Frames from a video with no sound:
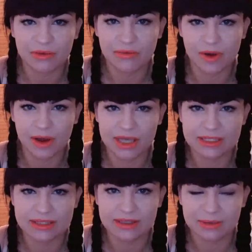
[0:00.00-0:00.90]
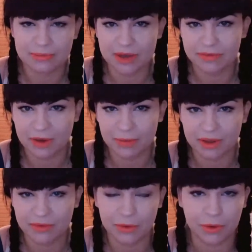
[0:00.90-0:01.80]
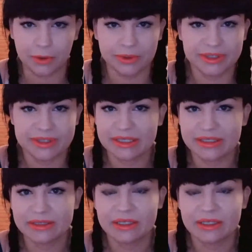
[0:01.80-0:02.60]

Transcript: for us and my family for no reason,